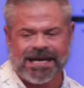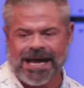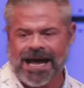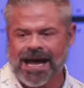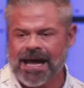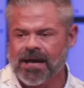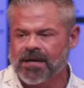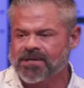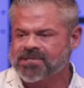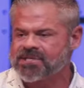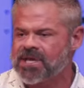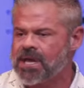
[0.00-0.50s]
to
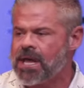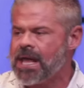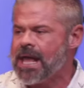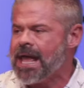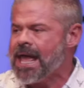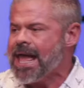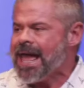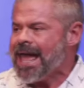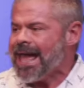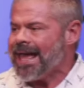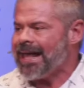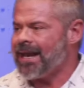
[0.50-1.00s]
house
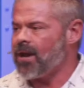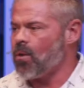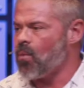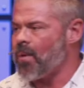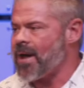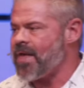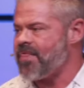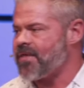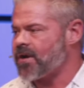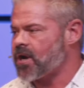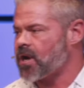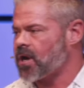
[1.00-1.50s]
in a
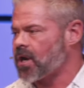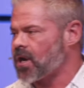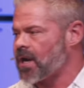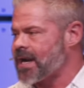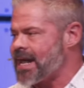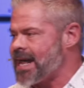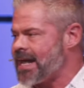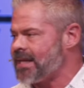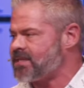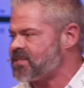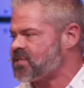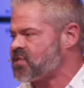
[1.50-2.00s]
way that
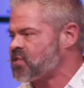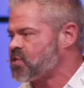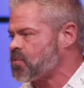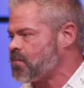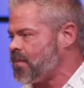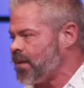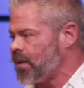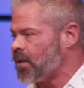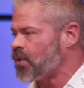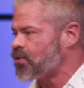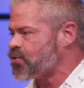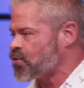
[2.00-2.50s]
creates
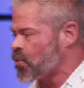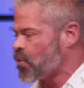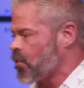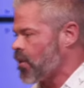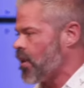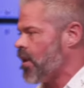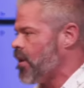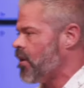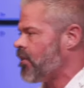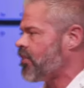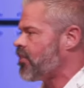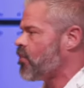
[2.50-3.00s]
spiritual
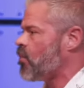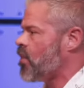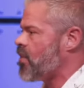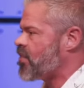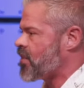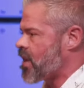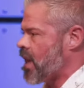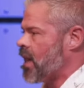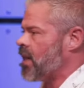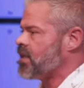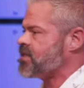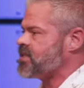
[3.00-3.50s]
growth
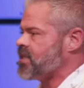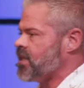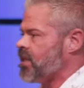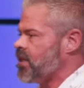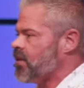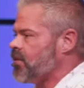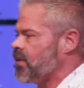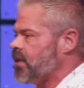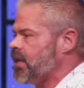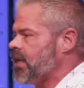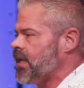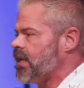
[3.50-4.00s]
with
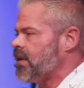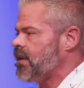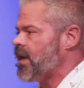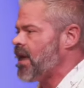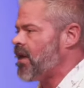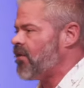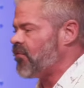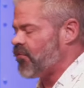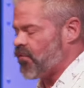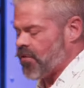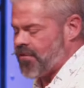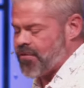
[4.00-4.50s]
continuity
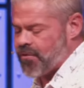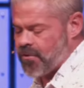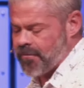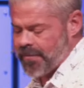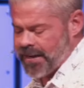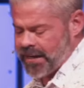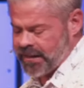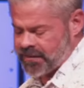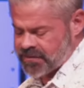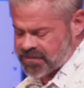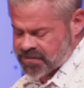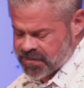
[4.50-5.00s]
and fruit that
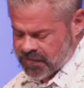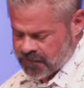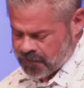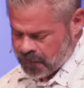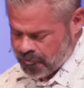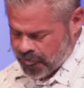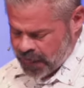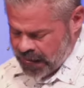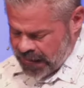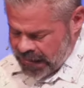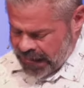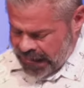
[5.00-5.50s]
remains.
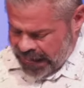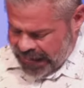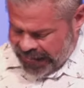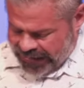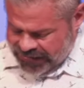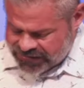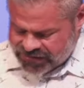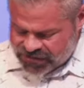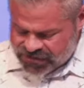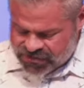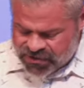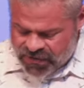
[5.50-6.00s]

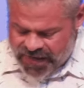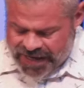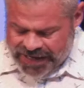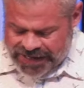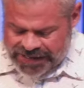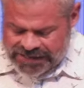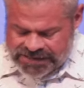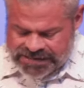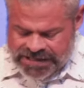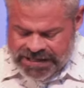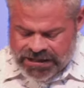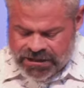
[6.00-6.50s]
It says, so they
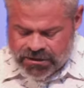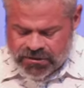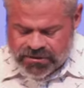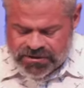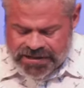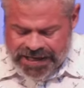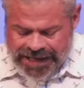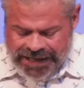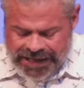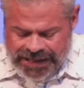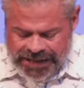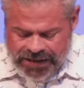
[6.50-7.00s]
continue
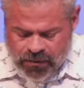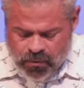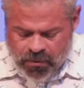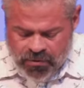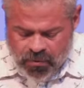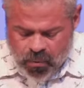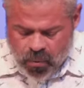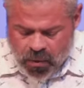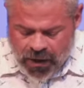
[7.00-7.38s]
daily with